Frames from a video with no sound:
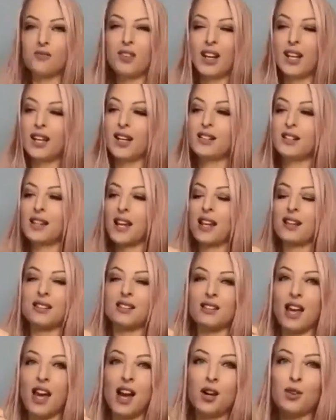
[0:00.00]
really
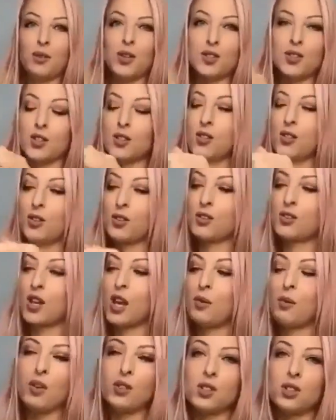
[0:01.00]
stands out and just looks
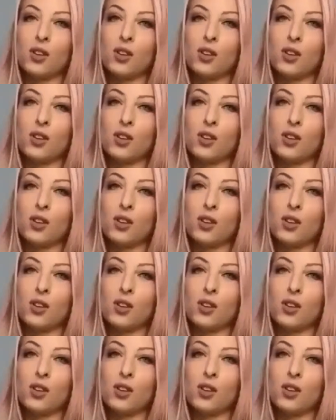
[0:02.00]
so on